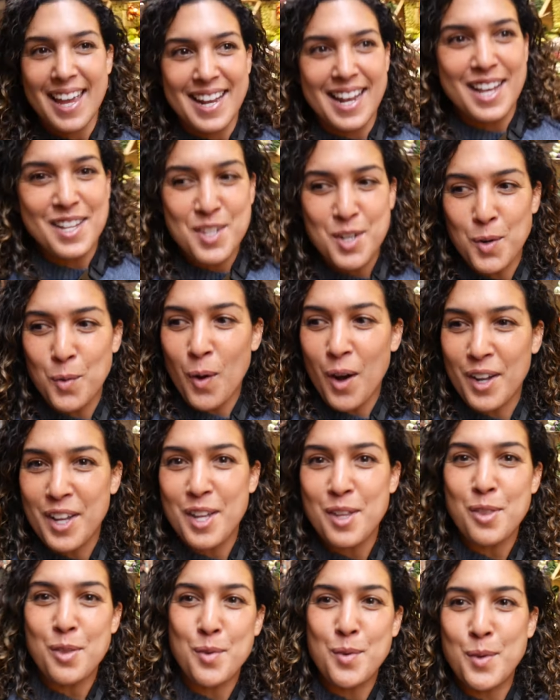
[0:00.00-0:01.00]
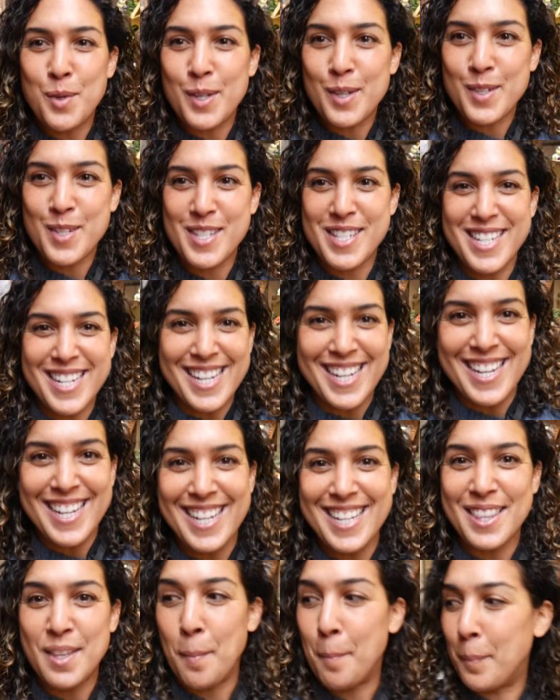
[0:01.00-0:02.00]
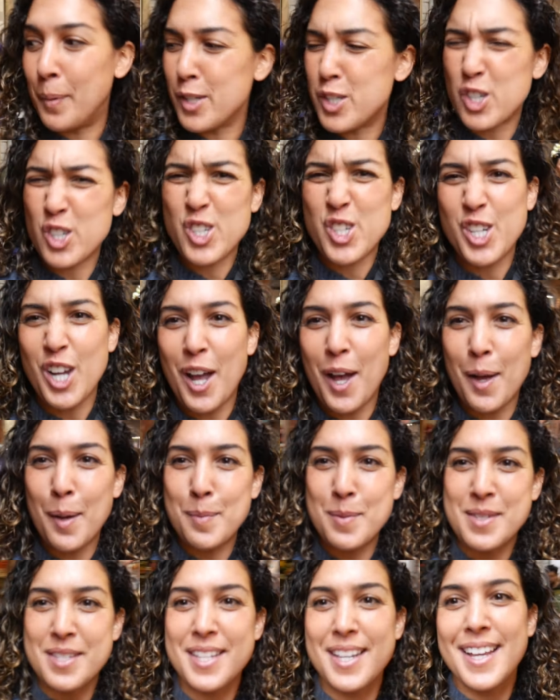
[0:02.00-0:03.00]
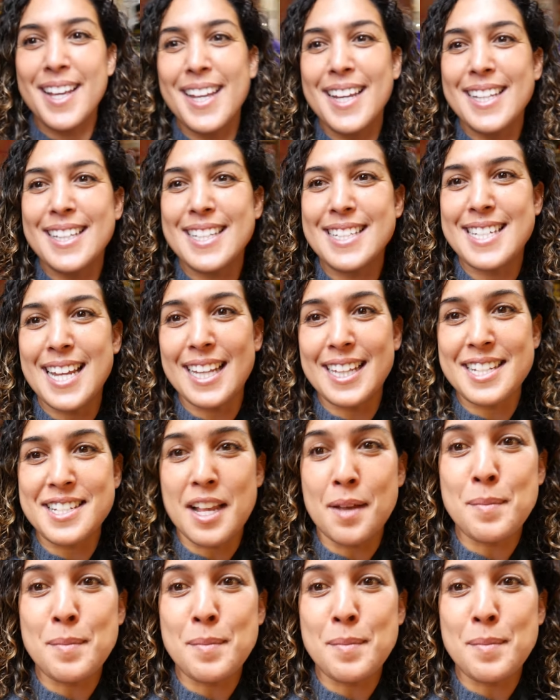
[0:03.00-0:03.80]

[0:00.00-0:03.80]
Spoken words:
And as you're walking through, you're seeing the butcher shops, the delis.